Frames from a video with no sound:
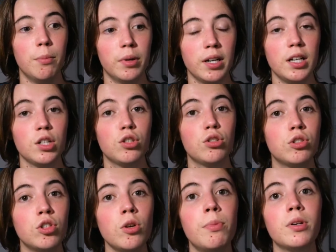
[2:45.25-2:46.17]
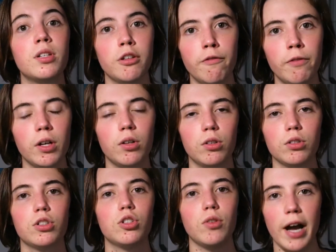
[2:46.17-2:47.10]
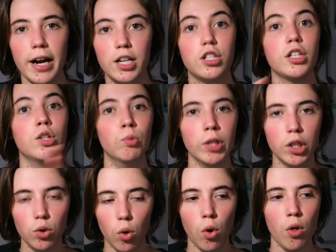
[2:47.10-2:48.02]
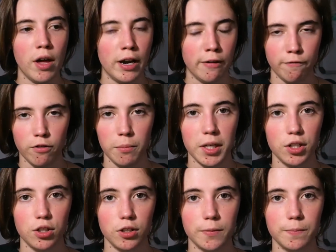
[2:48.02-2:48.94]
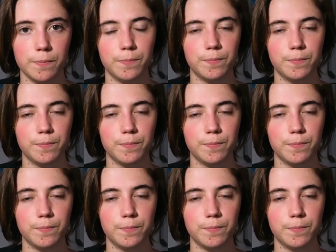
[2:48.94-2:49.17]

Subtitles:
but it is super difficult to actually recall that information.